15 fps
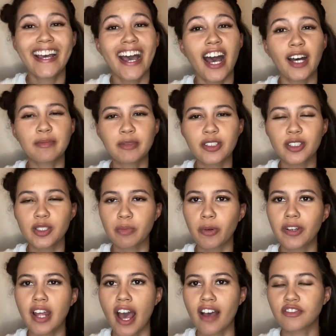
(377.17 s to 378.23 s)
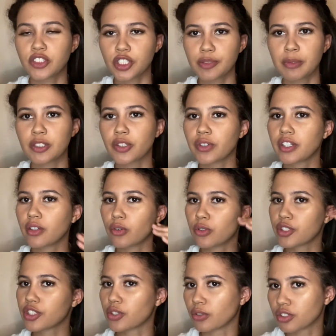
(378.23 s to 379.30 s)
Up to this point, I've just been doing
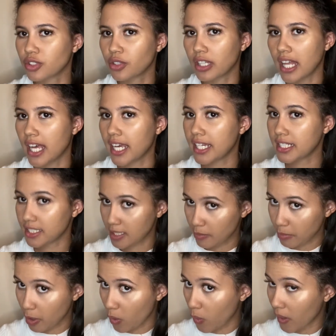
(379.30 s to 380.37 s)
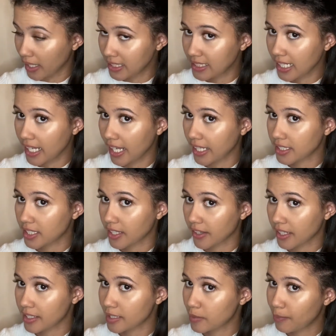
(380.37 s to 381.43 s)
horizontal lines, but once I get to
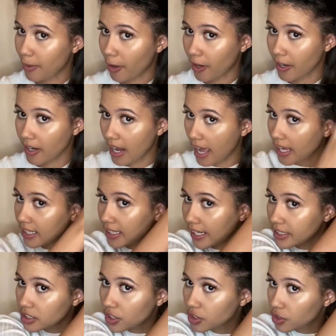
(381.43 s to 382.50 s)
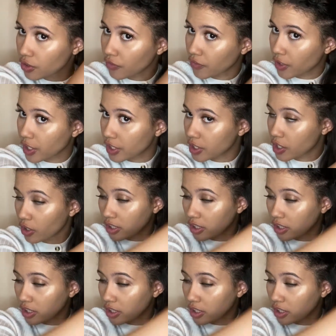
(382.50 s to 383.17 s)
this part, I like to do vertical